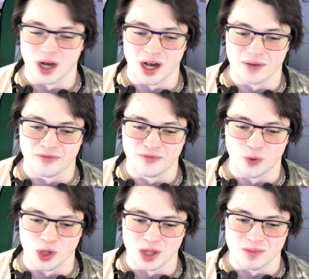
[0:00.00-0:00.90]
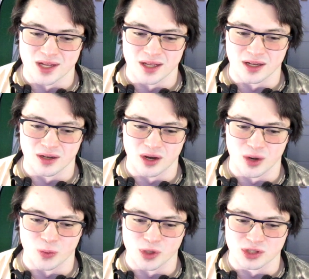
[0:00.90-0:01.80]
a 40 minute
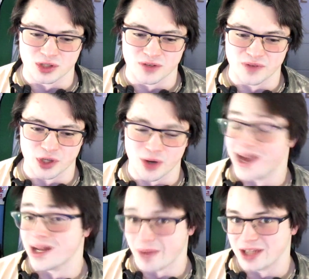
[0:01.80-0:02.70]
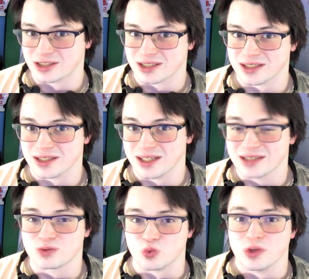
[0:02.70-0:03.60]
original video animation,
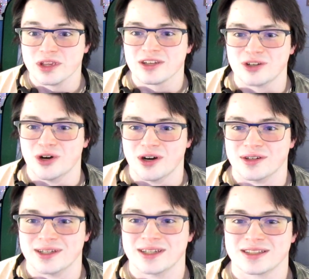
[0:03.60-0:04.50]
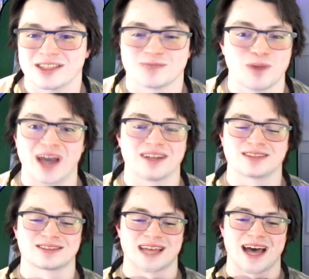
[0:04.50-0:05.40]
it's really good, despite
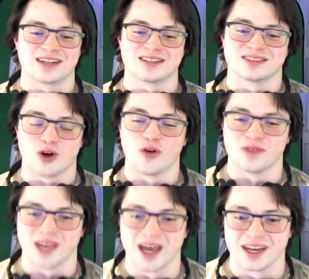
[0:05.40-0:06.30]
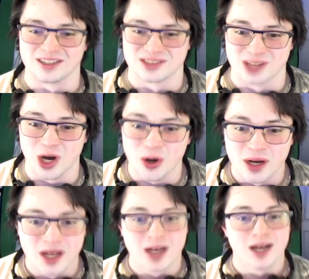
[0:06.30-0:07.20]
its status as an OVA. So,
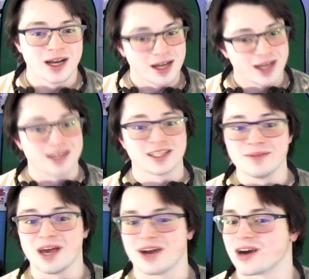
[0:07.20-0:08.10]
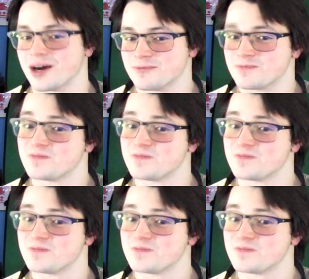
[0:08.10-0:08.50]
Kimera.